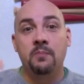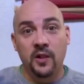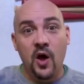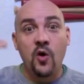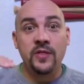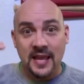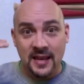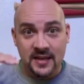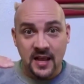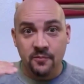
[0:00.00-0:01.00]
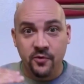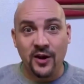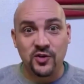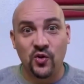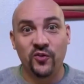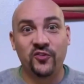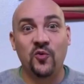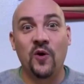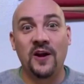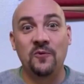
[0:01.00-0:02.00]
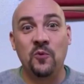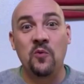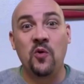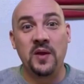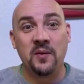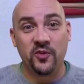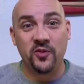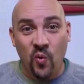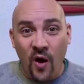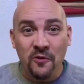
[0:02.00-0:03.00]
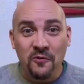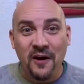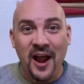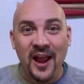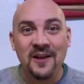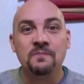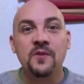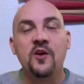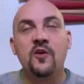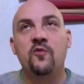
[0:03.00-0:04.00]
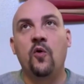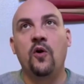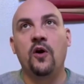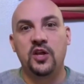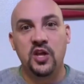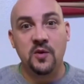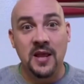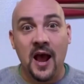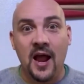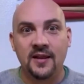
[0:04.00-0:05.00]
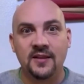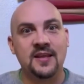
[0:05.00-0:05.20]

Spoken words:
below the income thresholds to where we will be able to qualify for QBI.